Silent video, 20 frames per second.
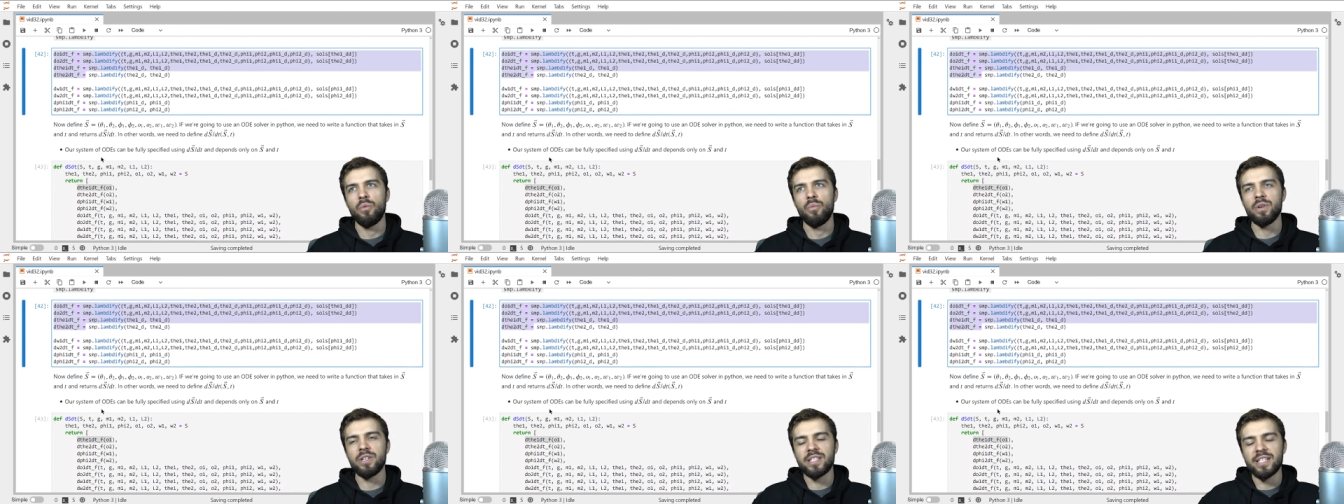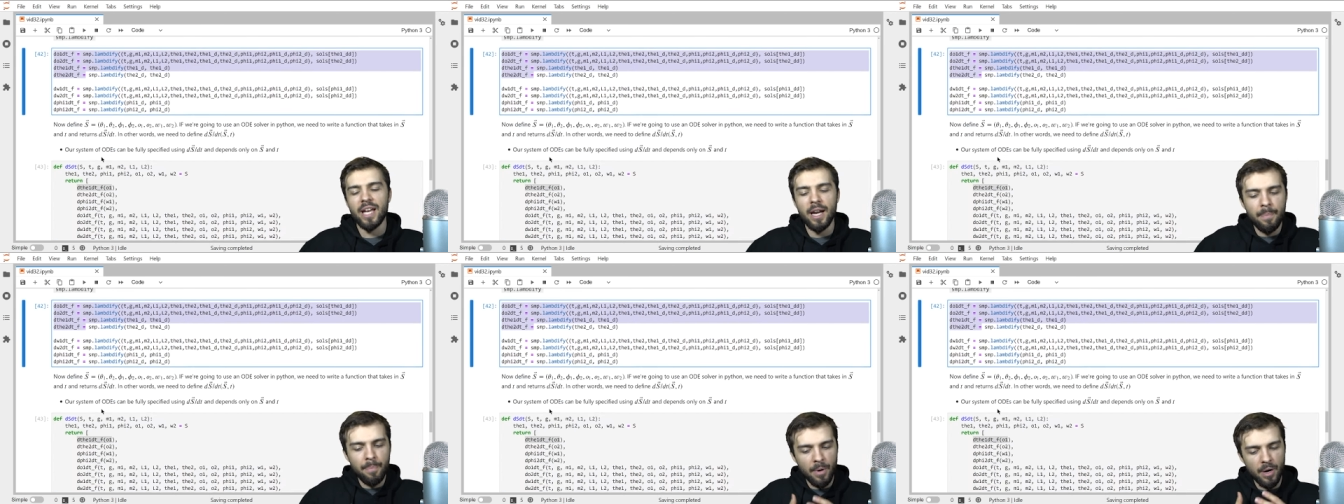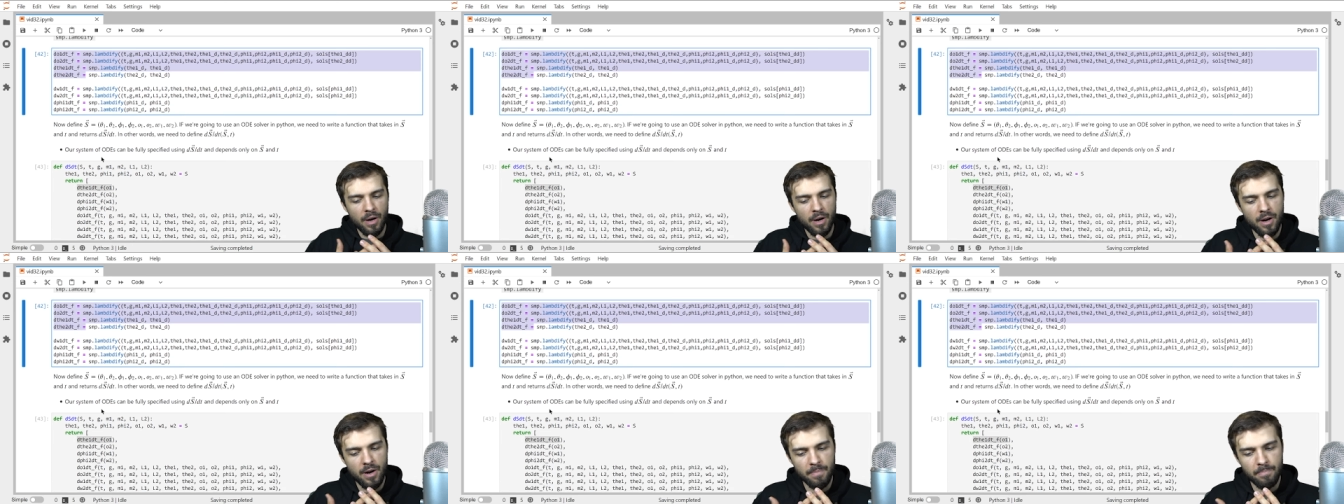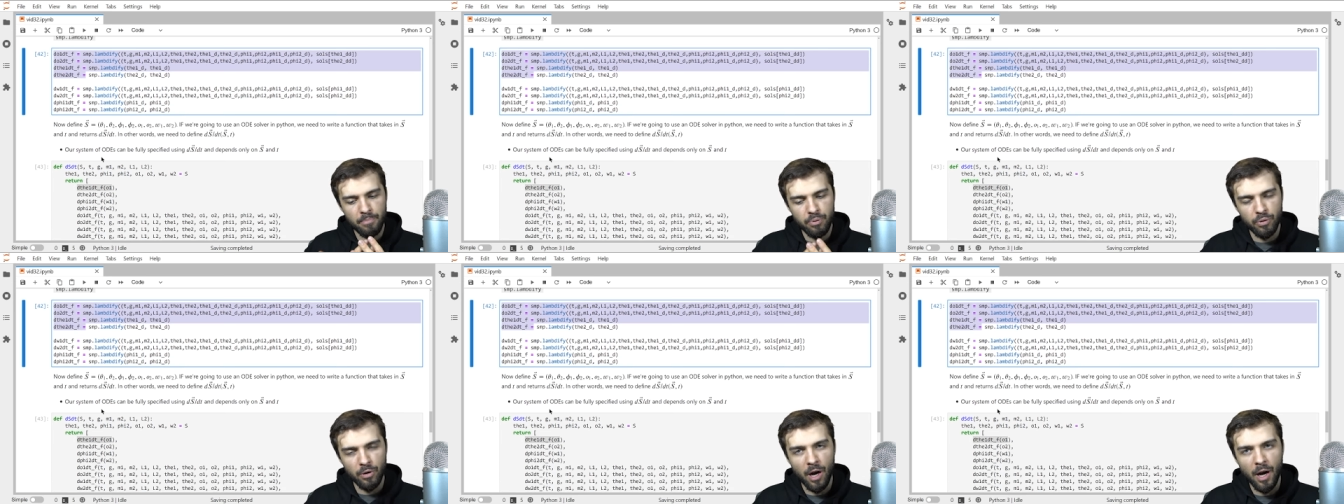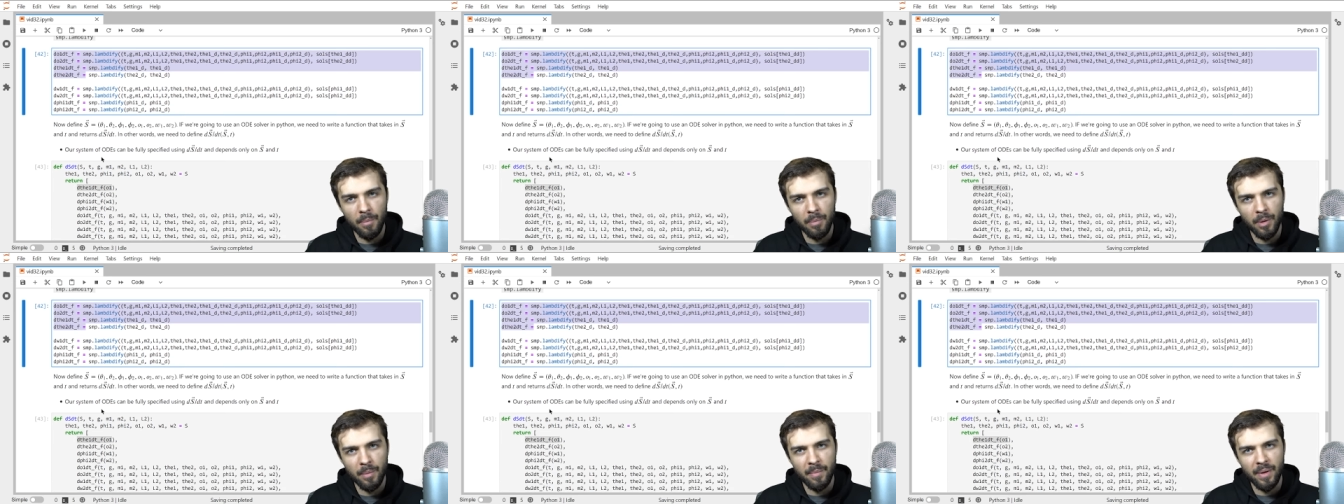We set up our
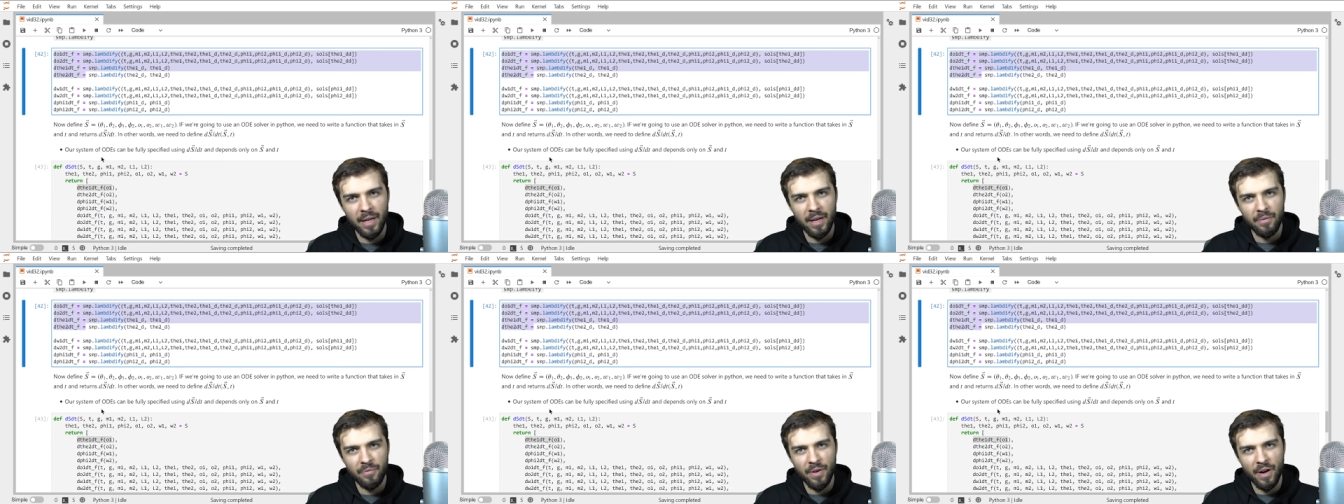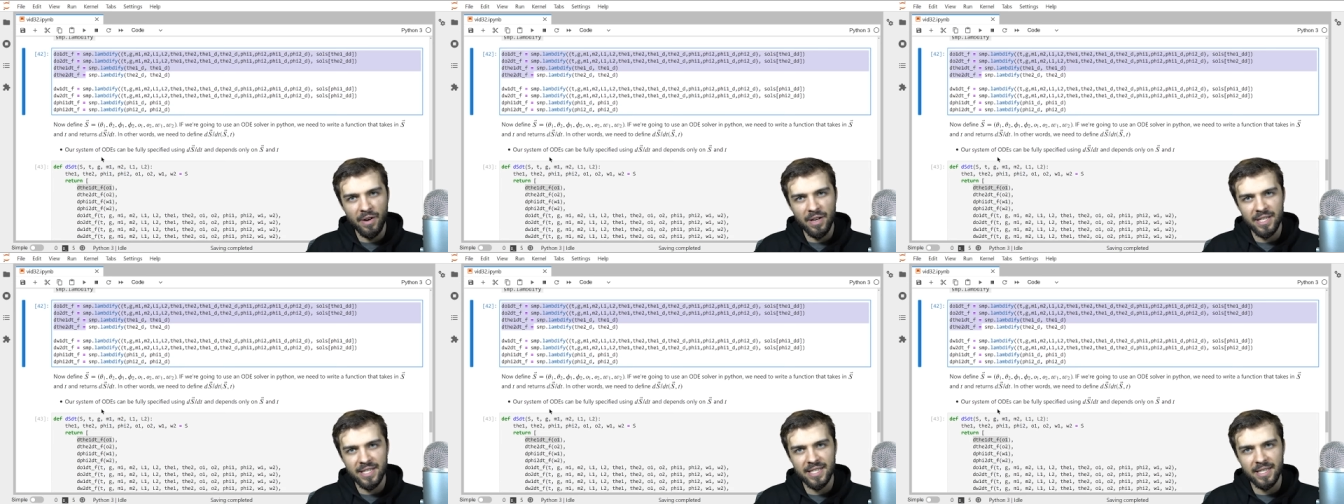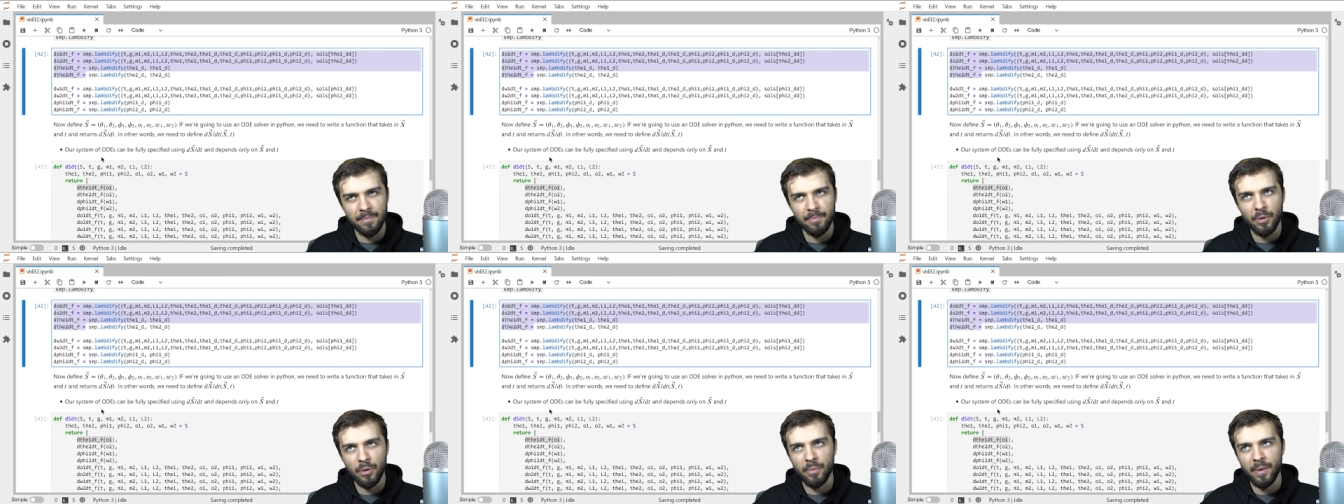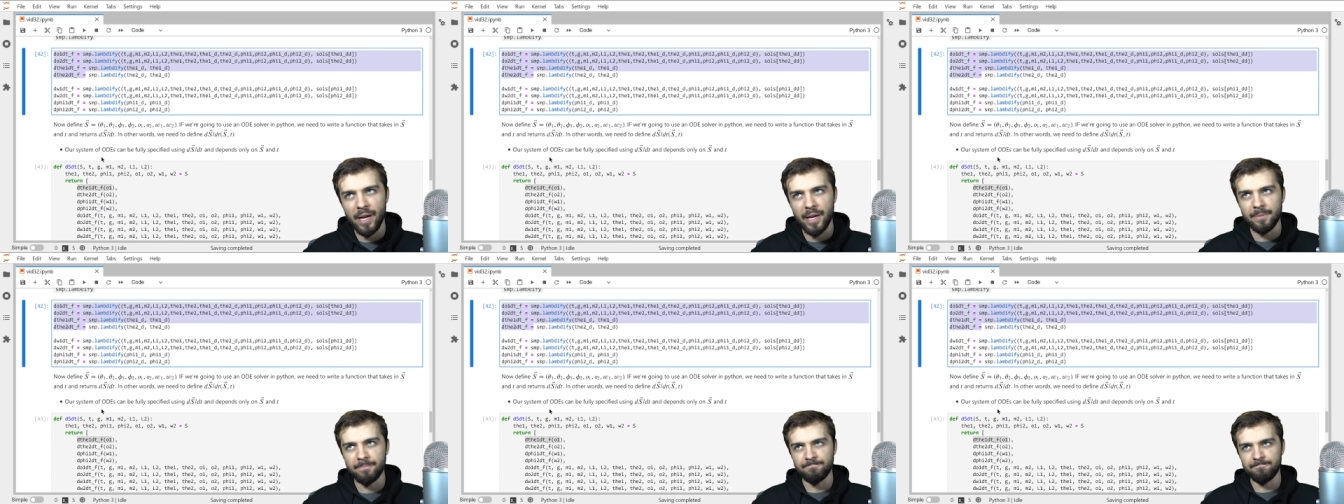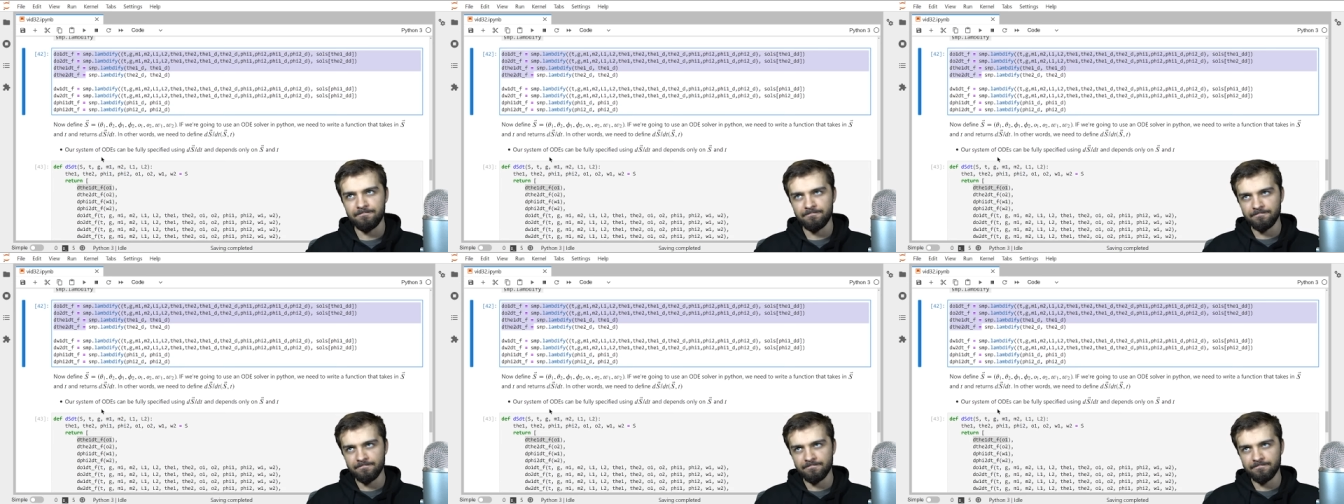problem in a very simple way.